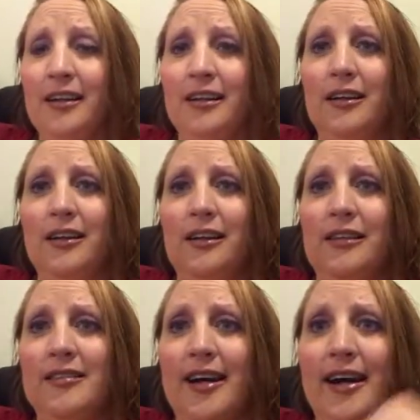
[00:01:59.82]

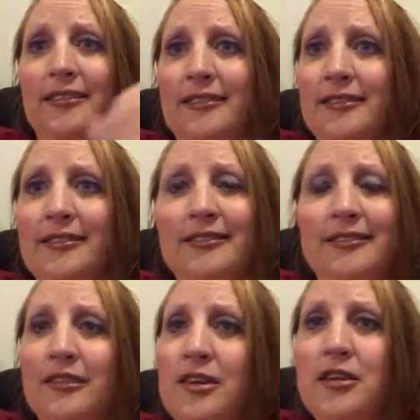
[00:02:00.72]
Oh, Dad,
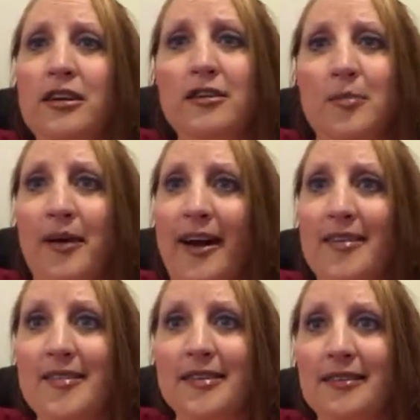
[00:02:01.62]
you're the
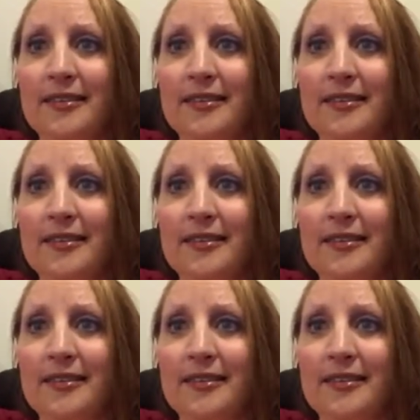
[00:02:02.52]
best.